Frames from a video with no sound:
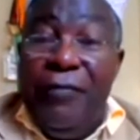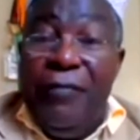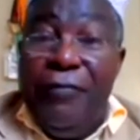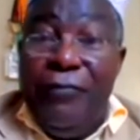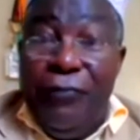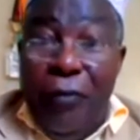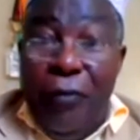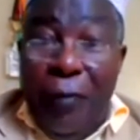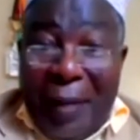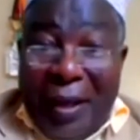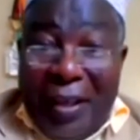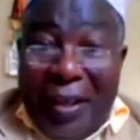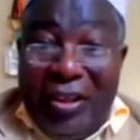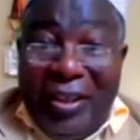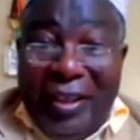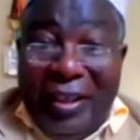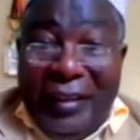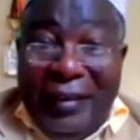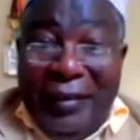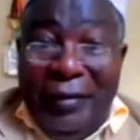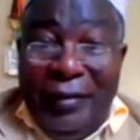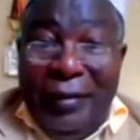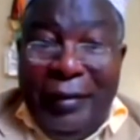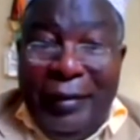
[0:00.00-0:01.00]

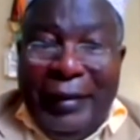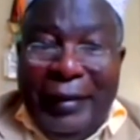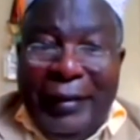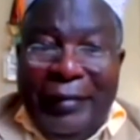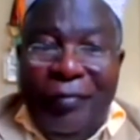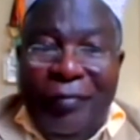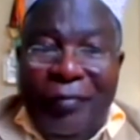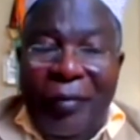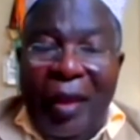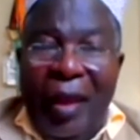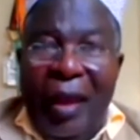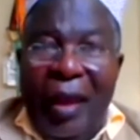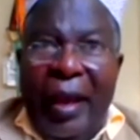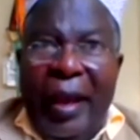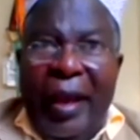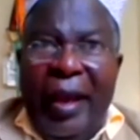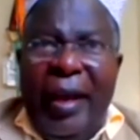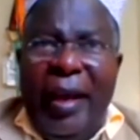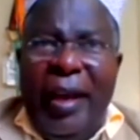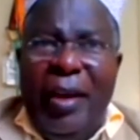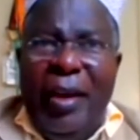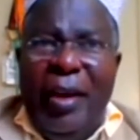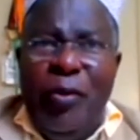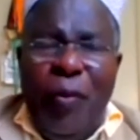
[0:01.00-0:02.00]
information
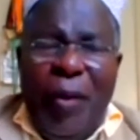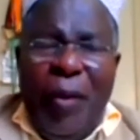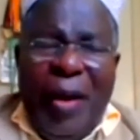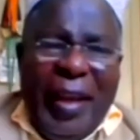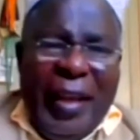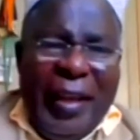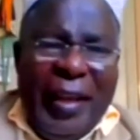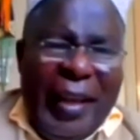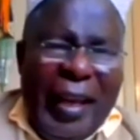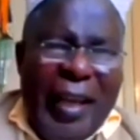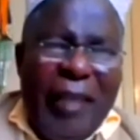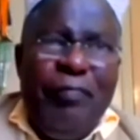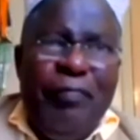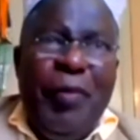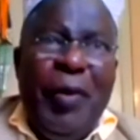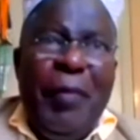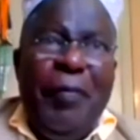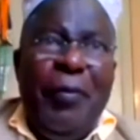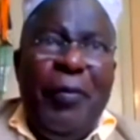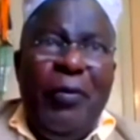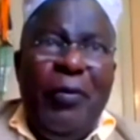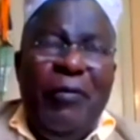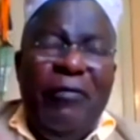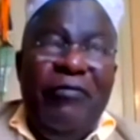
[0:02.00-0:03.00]
uh, can we get
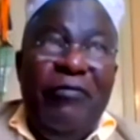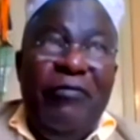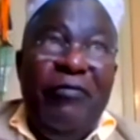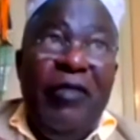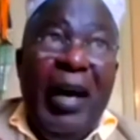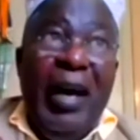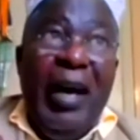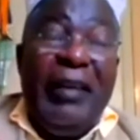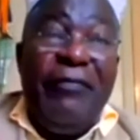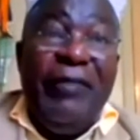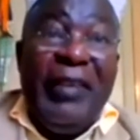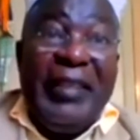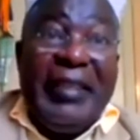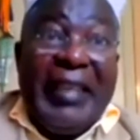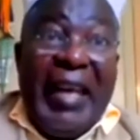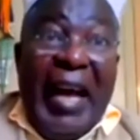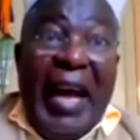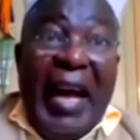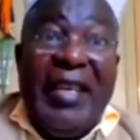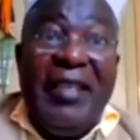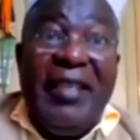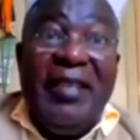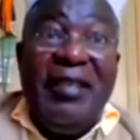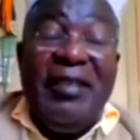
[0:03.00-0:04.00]
people
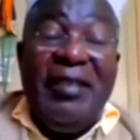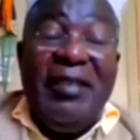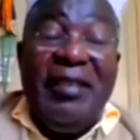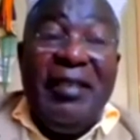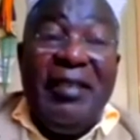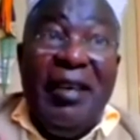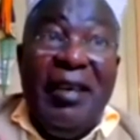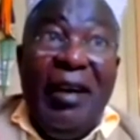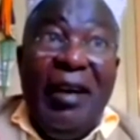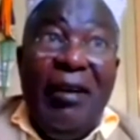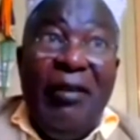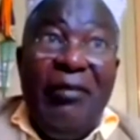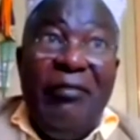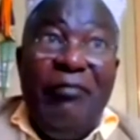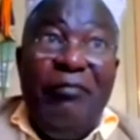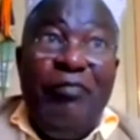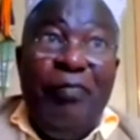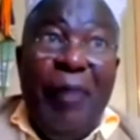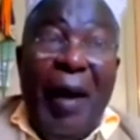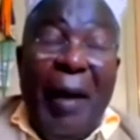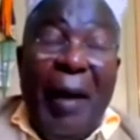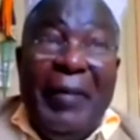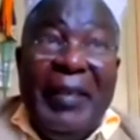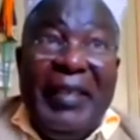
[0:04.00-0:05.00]
advertise
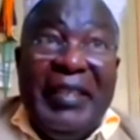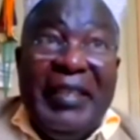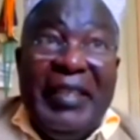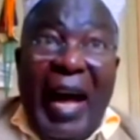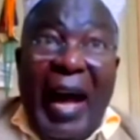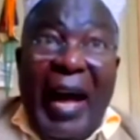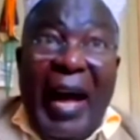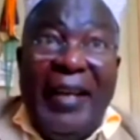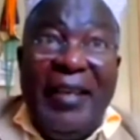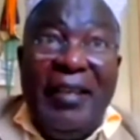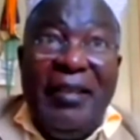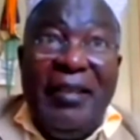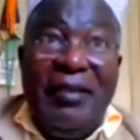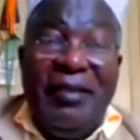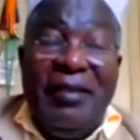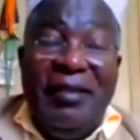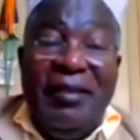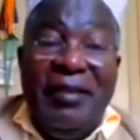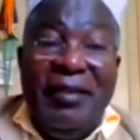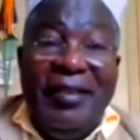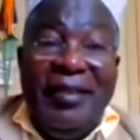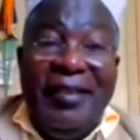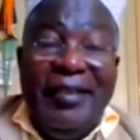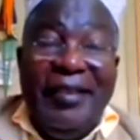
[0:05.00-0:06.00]

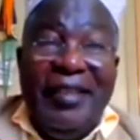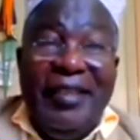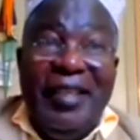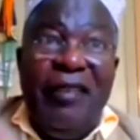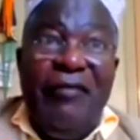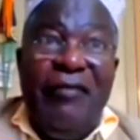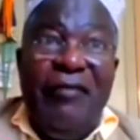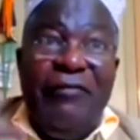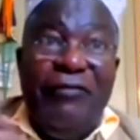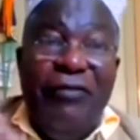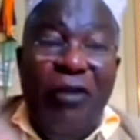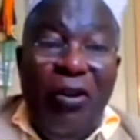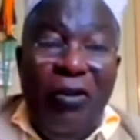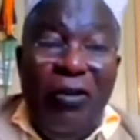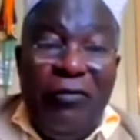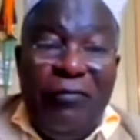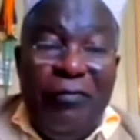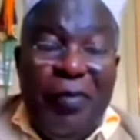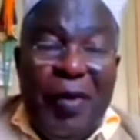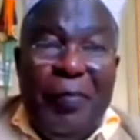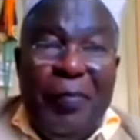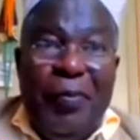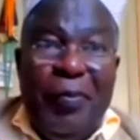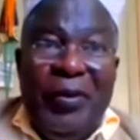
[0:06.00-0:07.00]
publicize
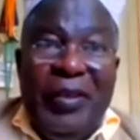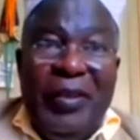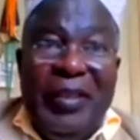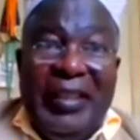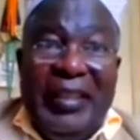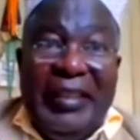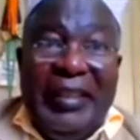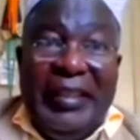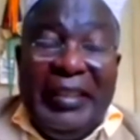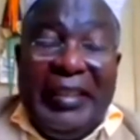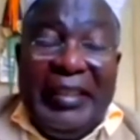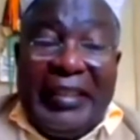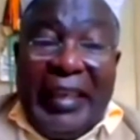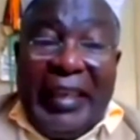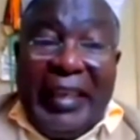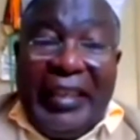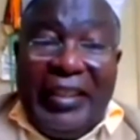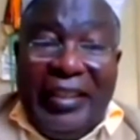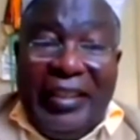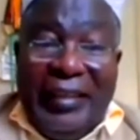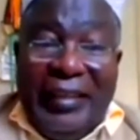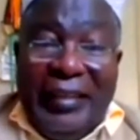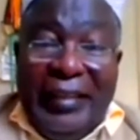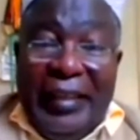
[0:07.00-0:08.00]
involve people in
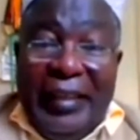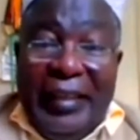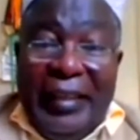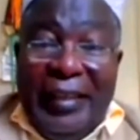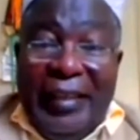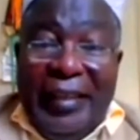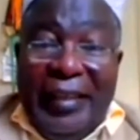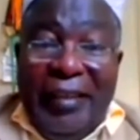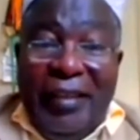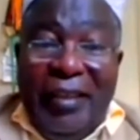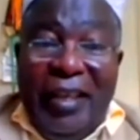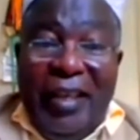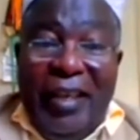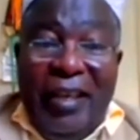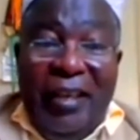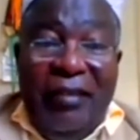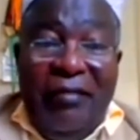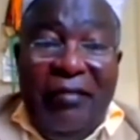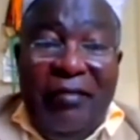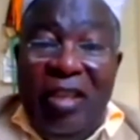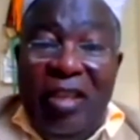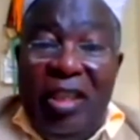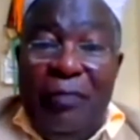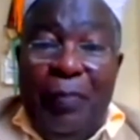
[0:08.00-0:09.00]
discussion
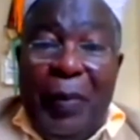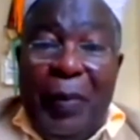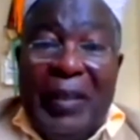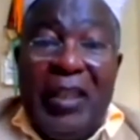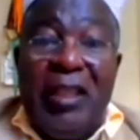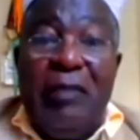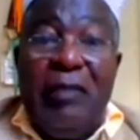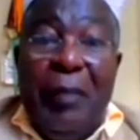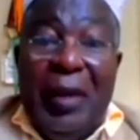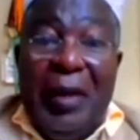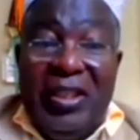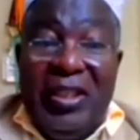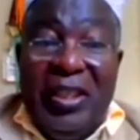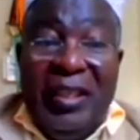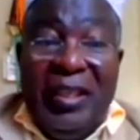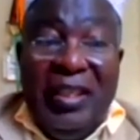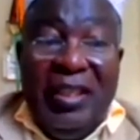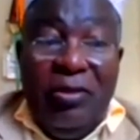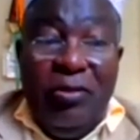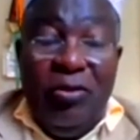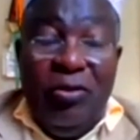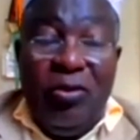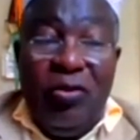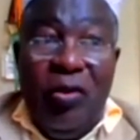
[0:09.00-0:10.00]
uh, this participation
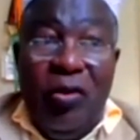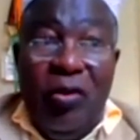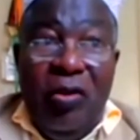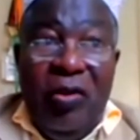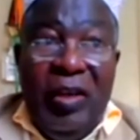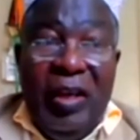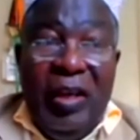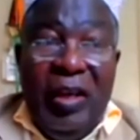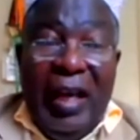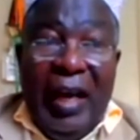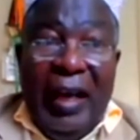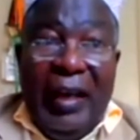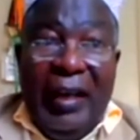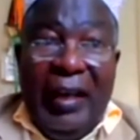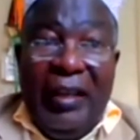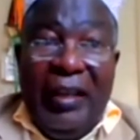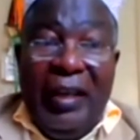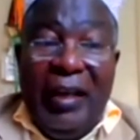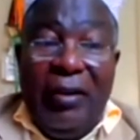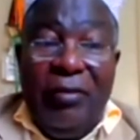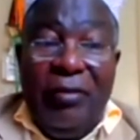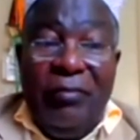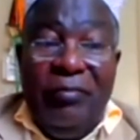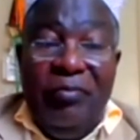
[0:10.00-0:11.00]
is also
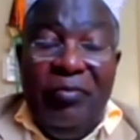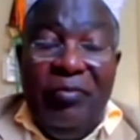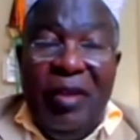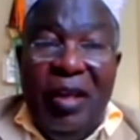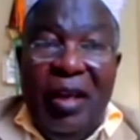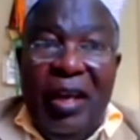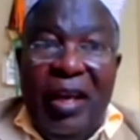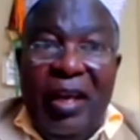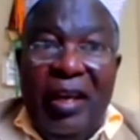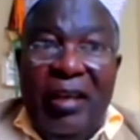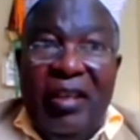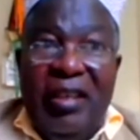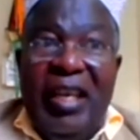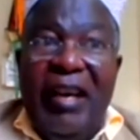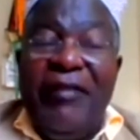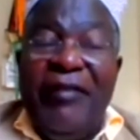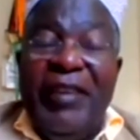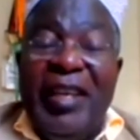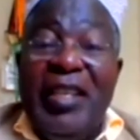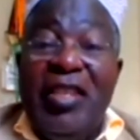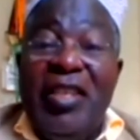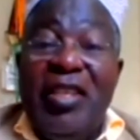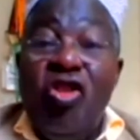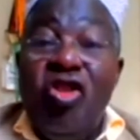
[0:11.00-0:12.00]
another uh,
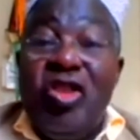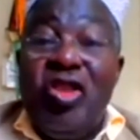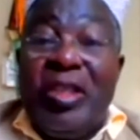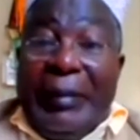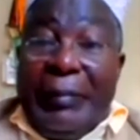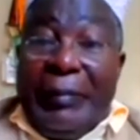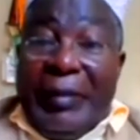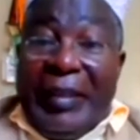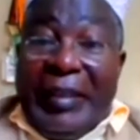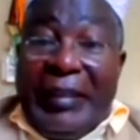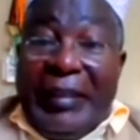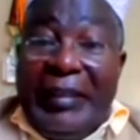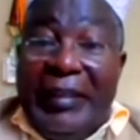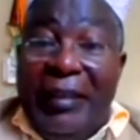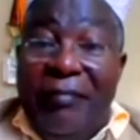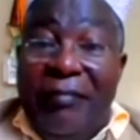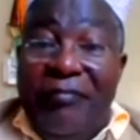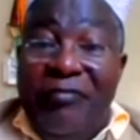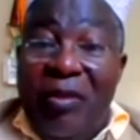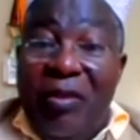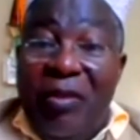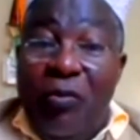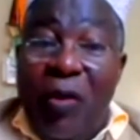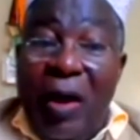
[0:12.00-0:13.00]
governance concept that
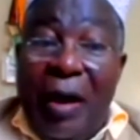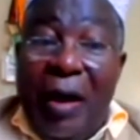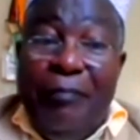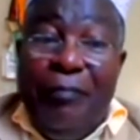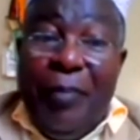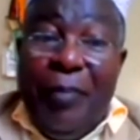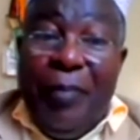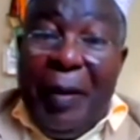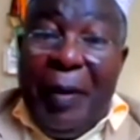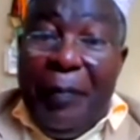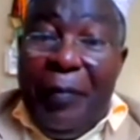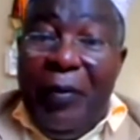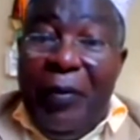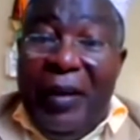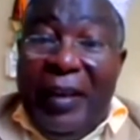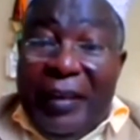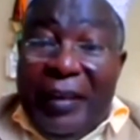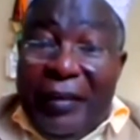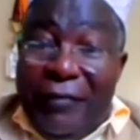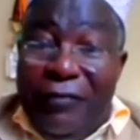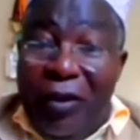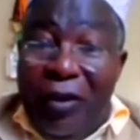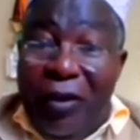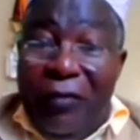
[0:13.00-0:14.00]
uh, were people
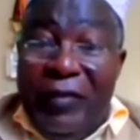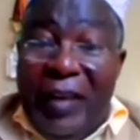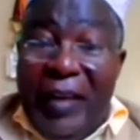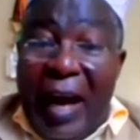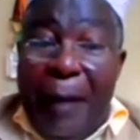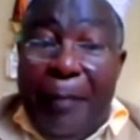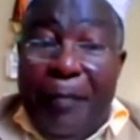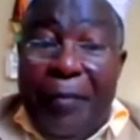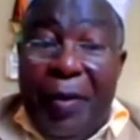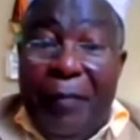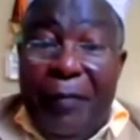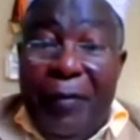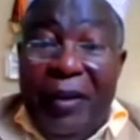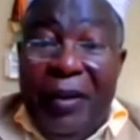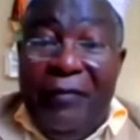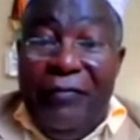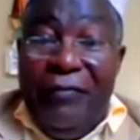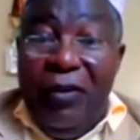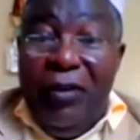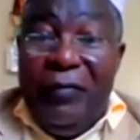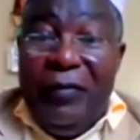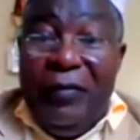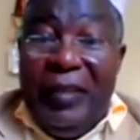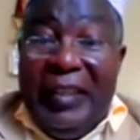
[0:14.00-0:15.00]
involved are people
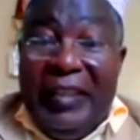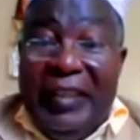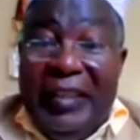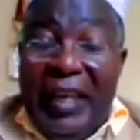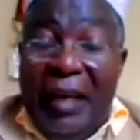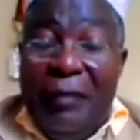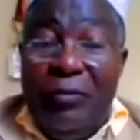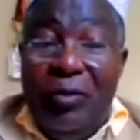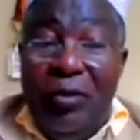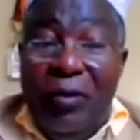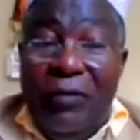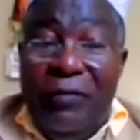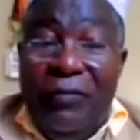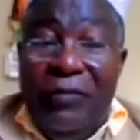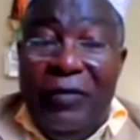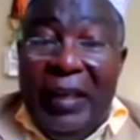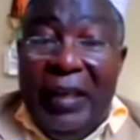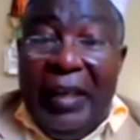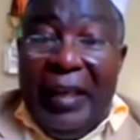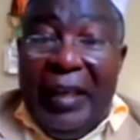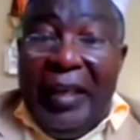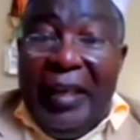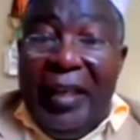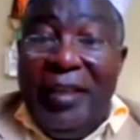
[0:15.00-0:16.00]
involved in terms of
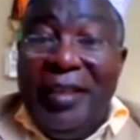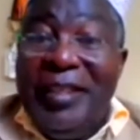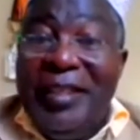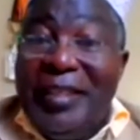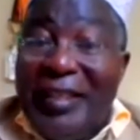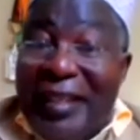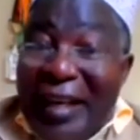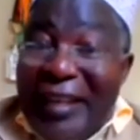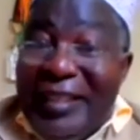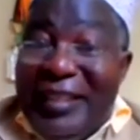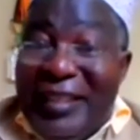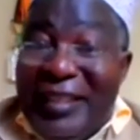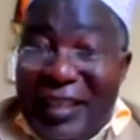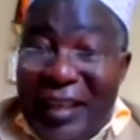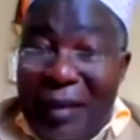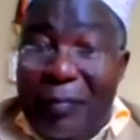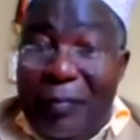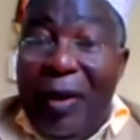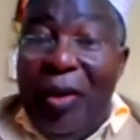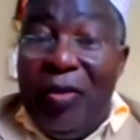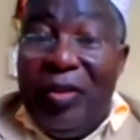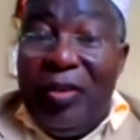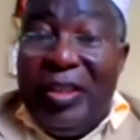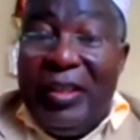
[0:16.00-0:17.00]
discussing
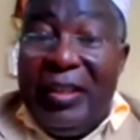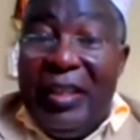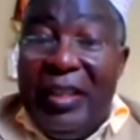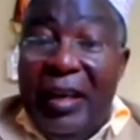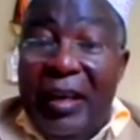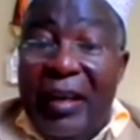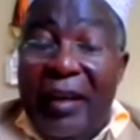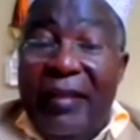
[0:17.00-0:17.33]
about this.